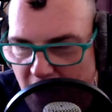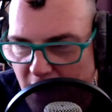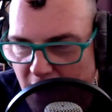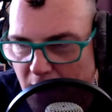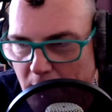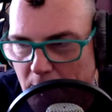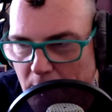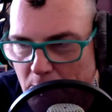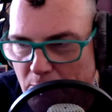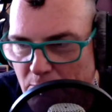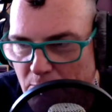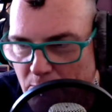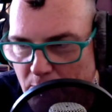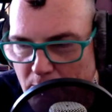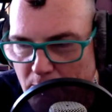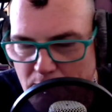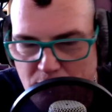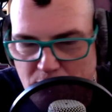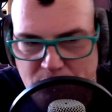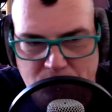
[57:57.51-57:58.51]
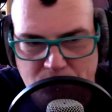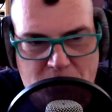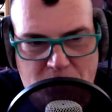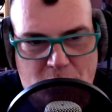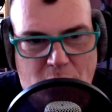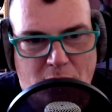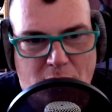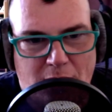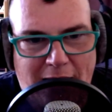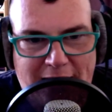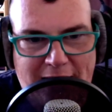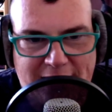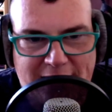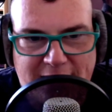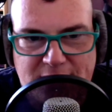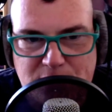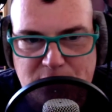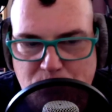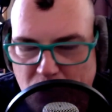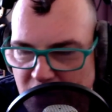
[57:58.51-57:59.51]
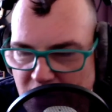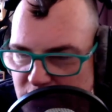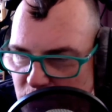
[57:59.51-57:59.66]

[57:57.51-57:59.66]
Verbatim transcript: uh, you know AliExpress or